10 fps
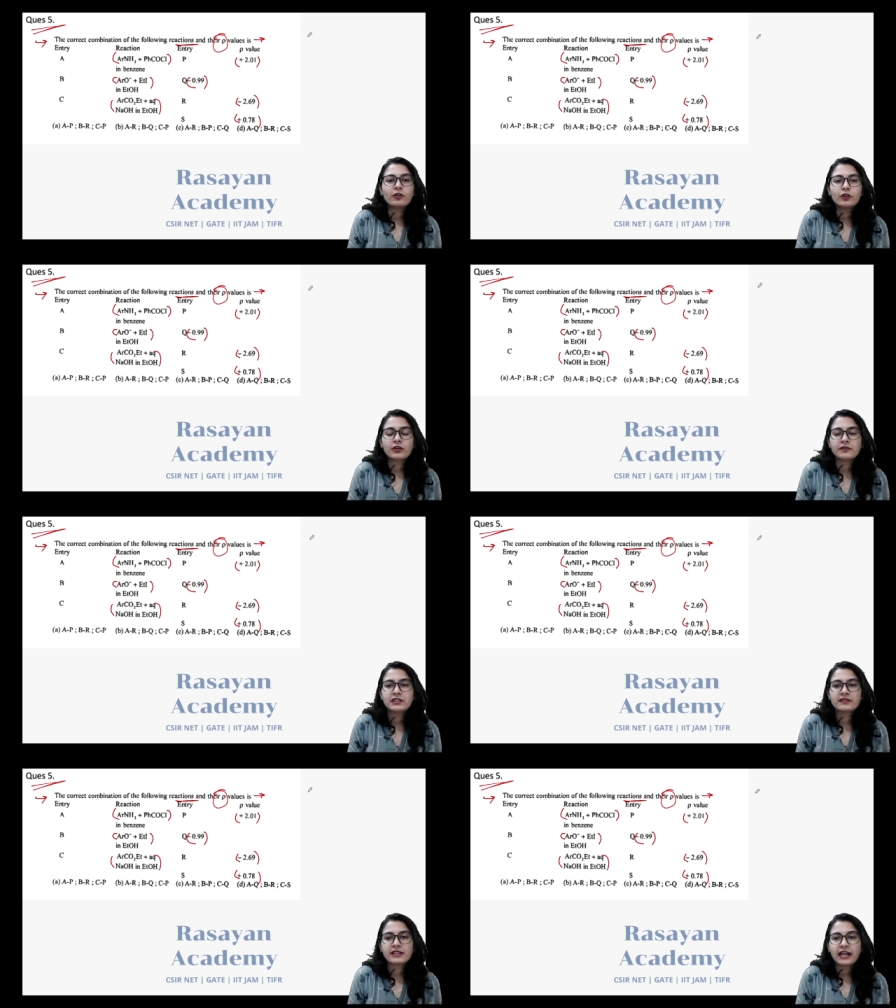all of
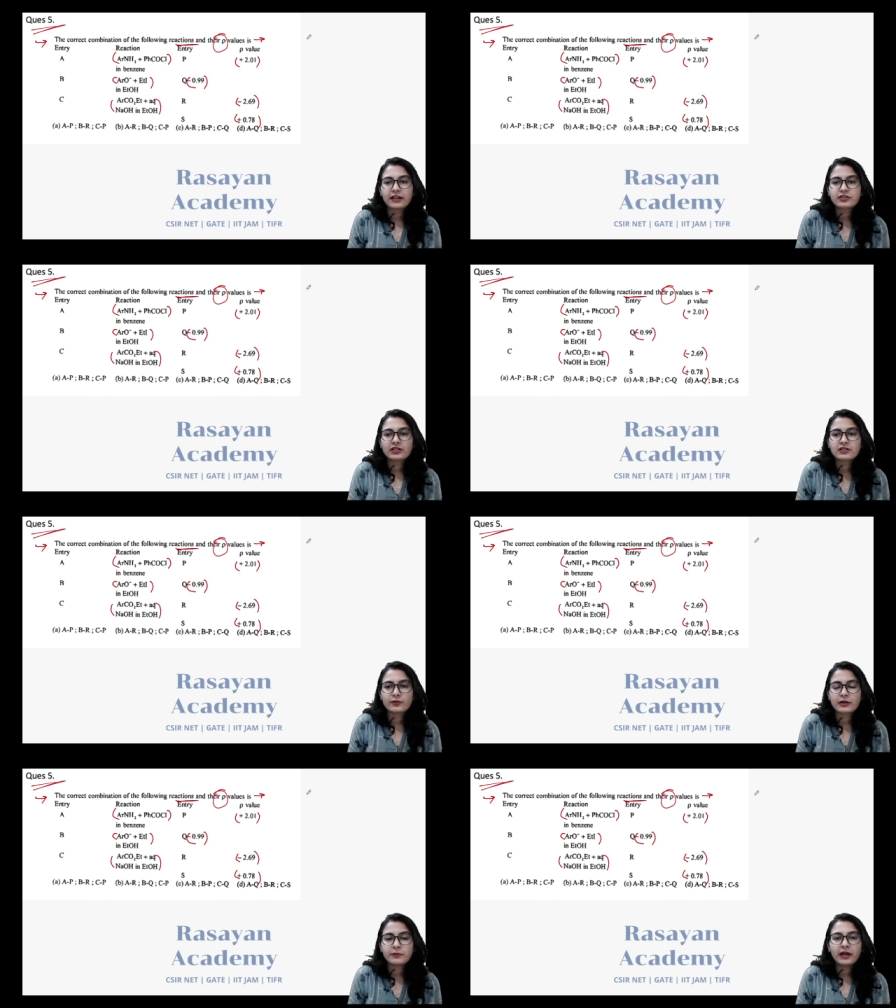these reactions
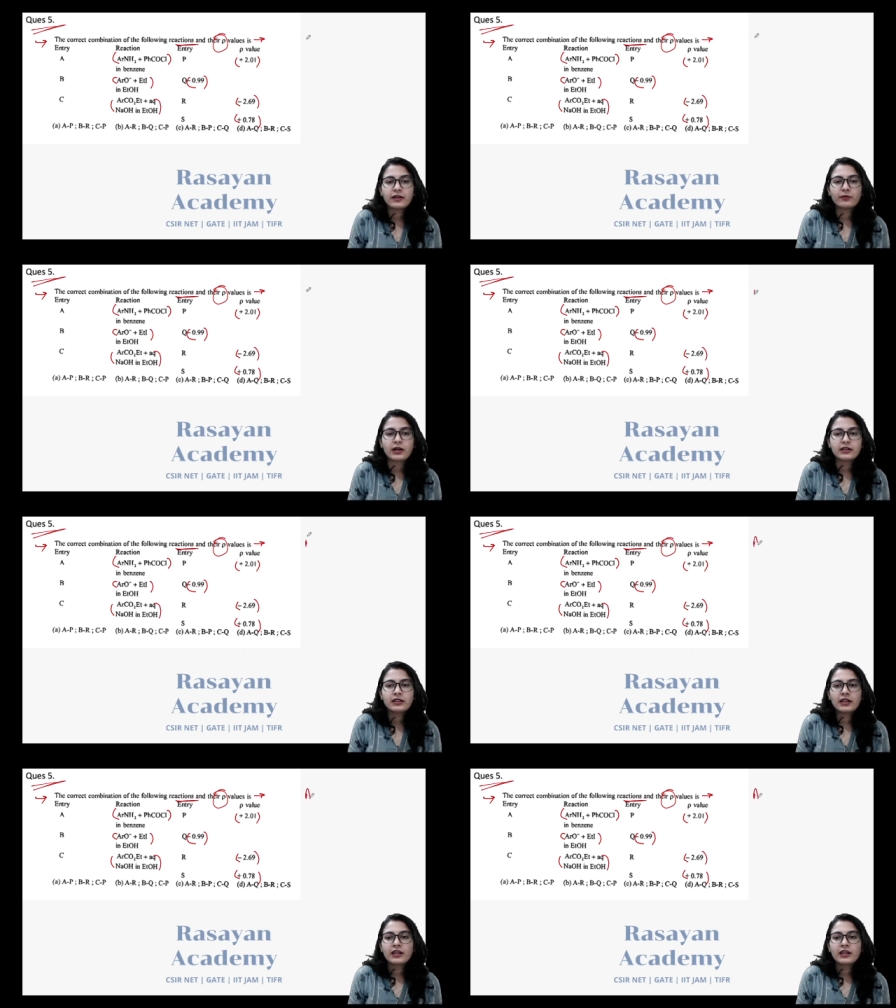one by one.